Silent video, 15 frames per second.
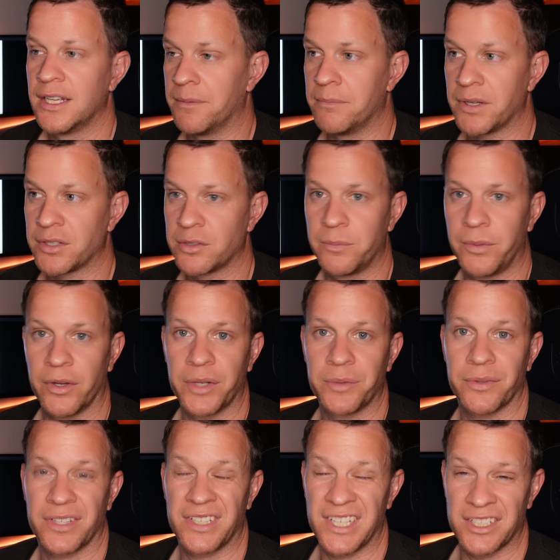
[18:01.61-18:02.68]
Muscle building
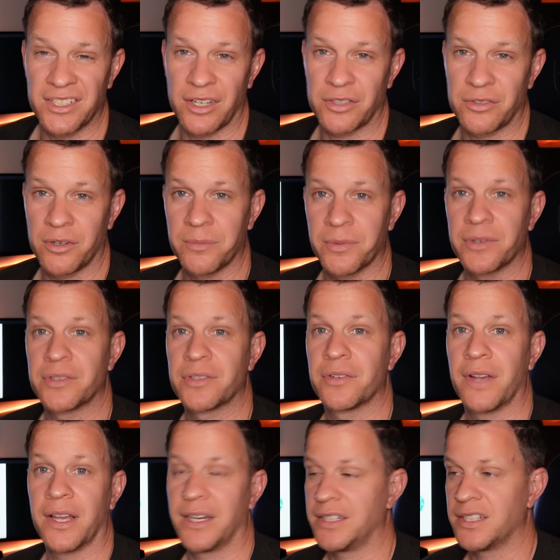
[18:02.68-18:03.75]
with the testosterone
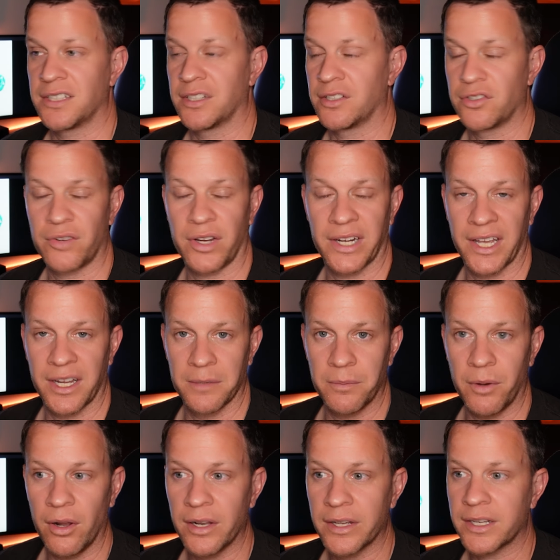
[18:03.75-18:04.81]
booster and just a straight
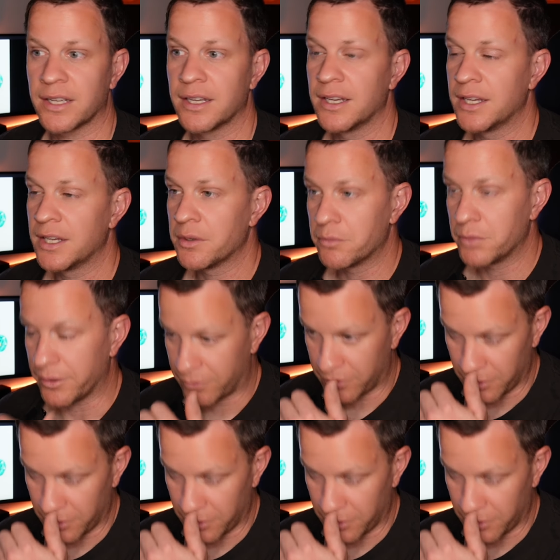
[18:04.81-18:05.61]
anabolic. We've